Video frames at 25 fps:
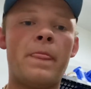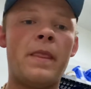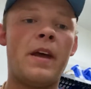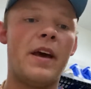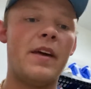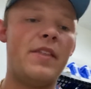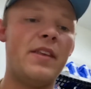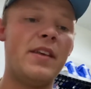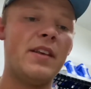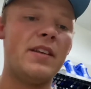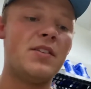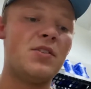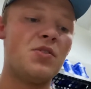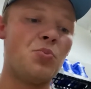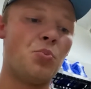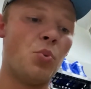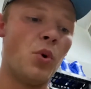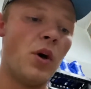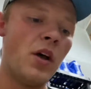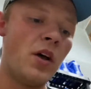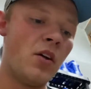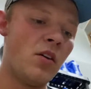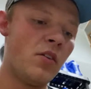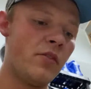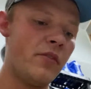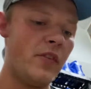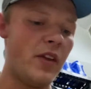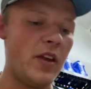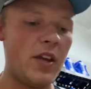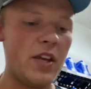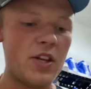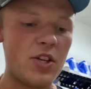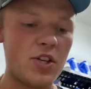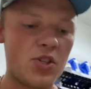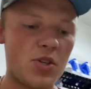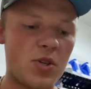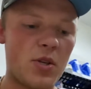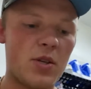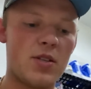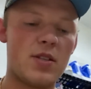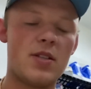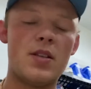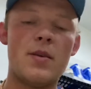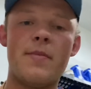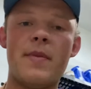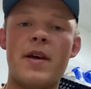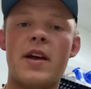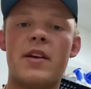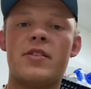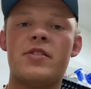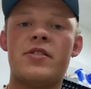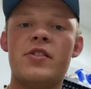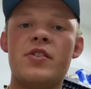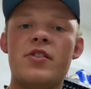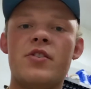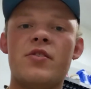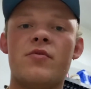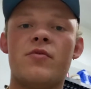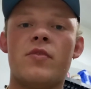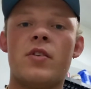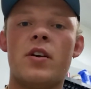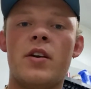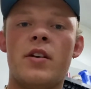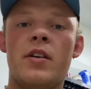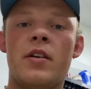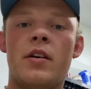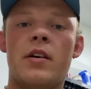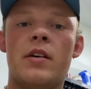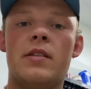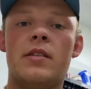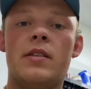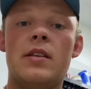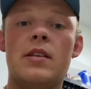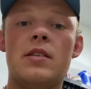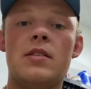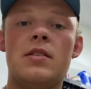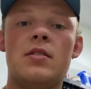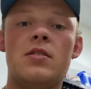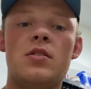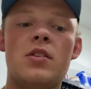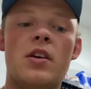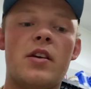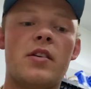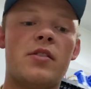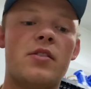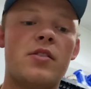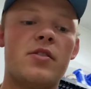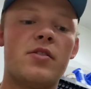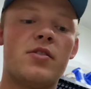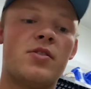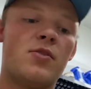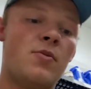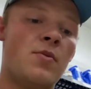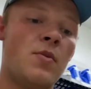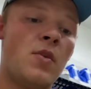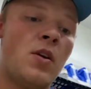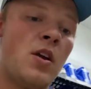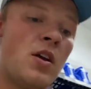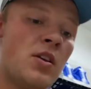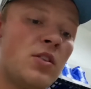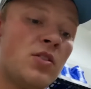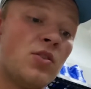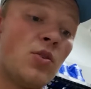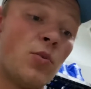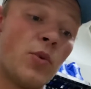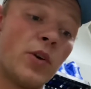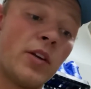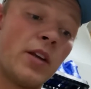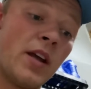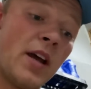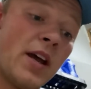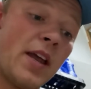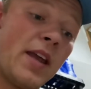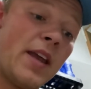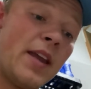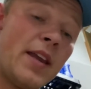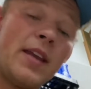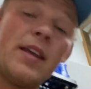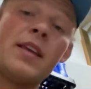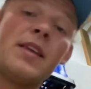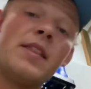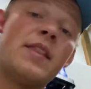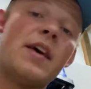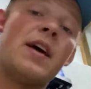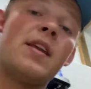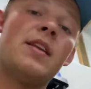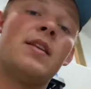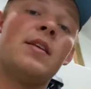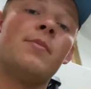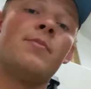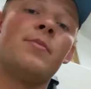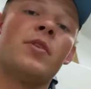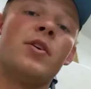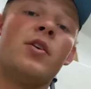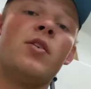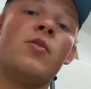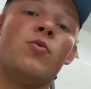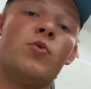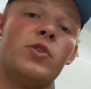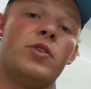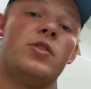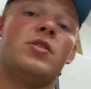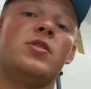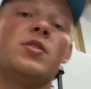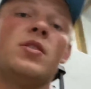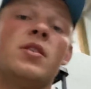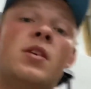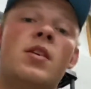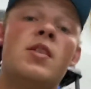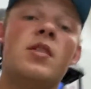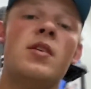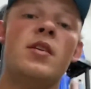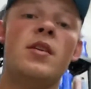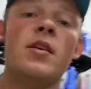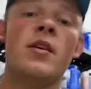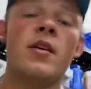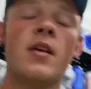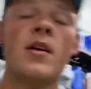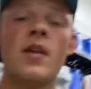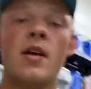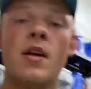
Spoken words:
I think 12-ish is the max you can run on these injectors. So we're not hitting that number, which is good.